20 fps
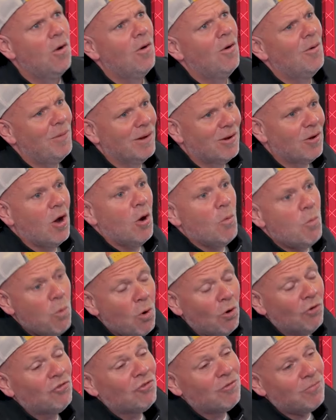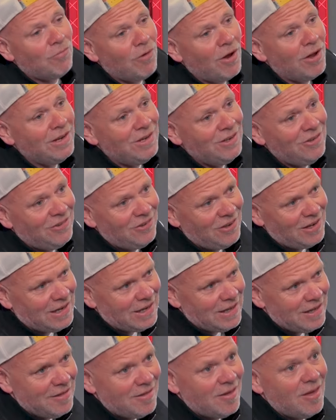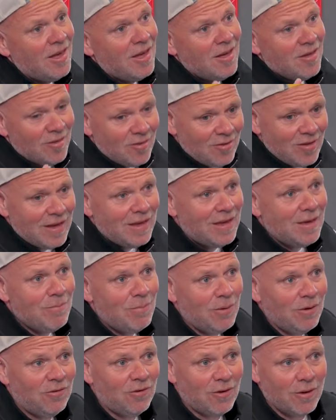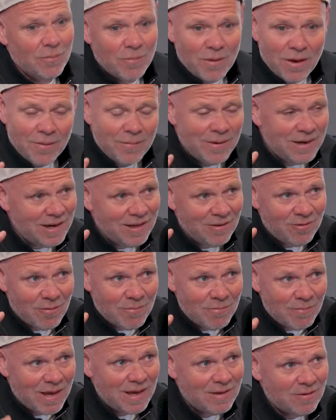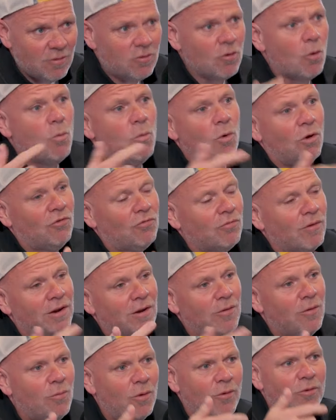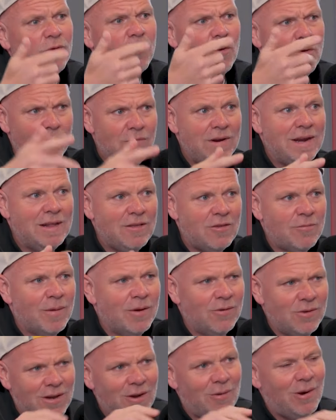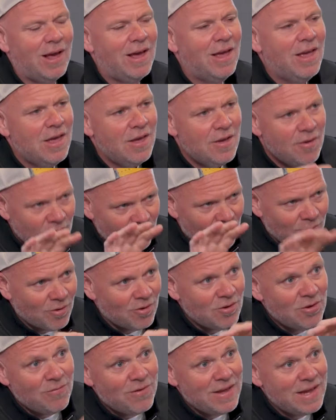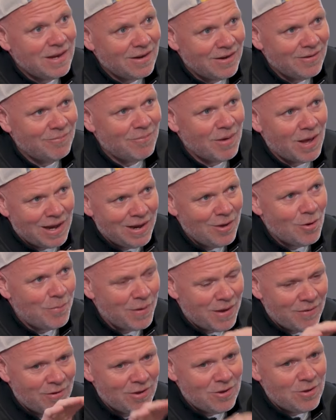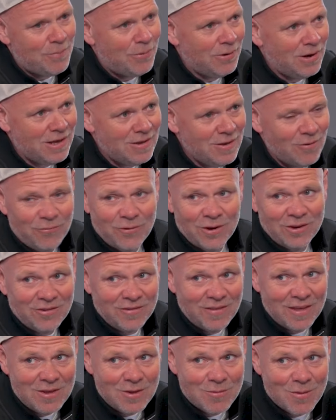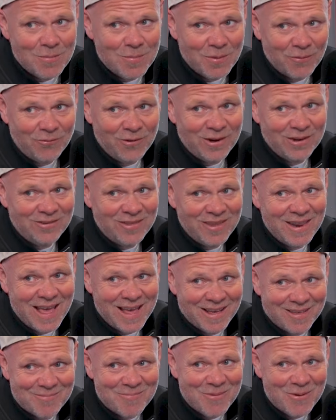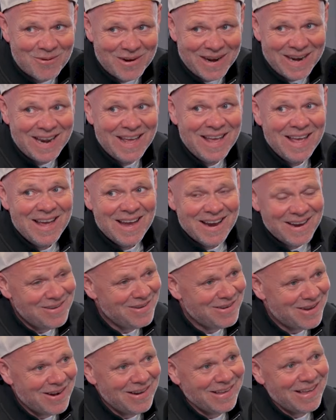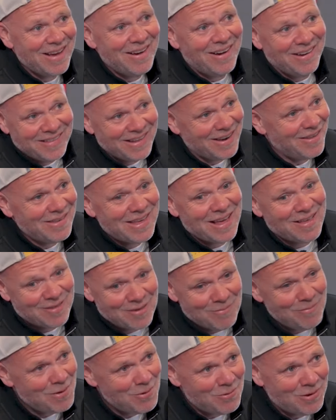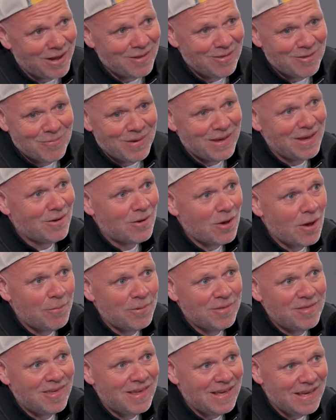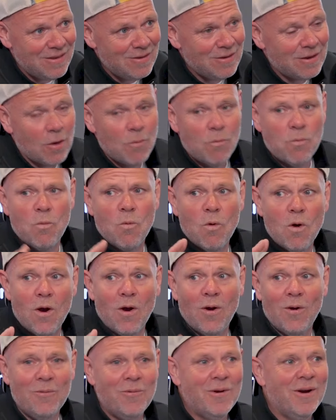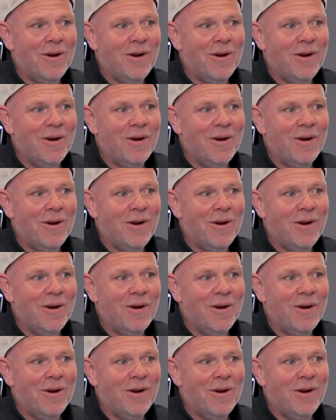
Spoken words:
Oh my God, a washed rind cheese, Stinking Bishop, I mean, is amazing. So a washed rind are the ones that are really smell, you know, like sometimes you've eaten a little bit of it and you put it in your fridge, and then you open the fridge the next morning and you're going to get, I don't know, get some milk out to make a cup of tea, and you go, whoa,